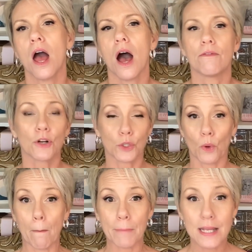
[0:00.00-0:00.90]
a
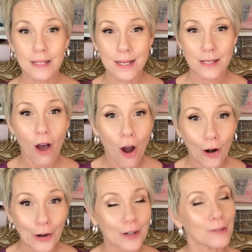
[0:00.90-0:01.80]
virtual business
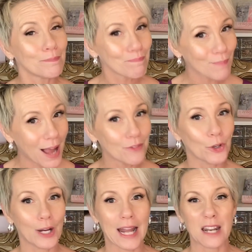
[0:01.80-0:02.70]
card. I've
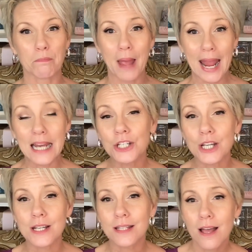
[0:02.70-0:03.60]
created
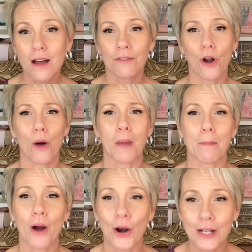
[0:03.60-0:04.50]
pages for all my
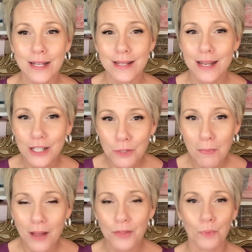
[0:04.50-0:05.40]
parties each
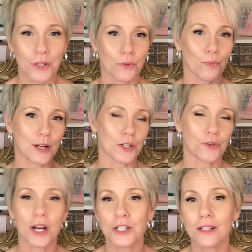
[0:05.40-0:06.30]
month with
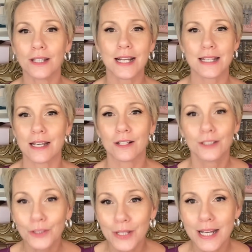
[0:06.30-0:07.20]
registration links
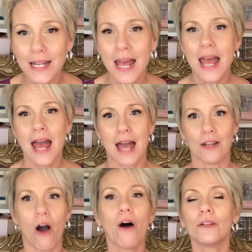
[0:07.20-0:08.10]
included,
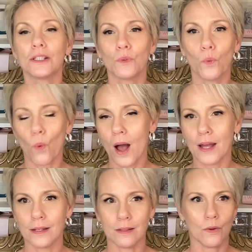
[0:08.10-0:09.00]
and
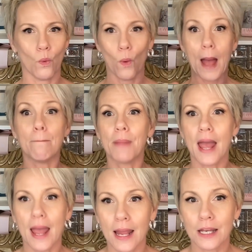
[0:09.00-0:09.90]
all-in-one web
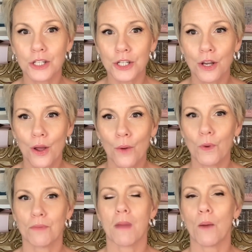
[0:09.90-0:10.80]
page
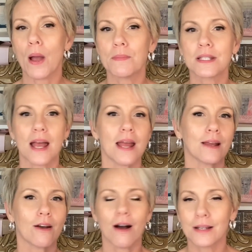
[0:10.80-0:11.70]
with my website,
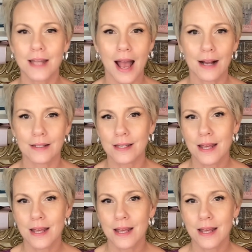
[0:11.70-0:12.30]
contact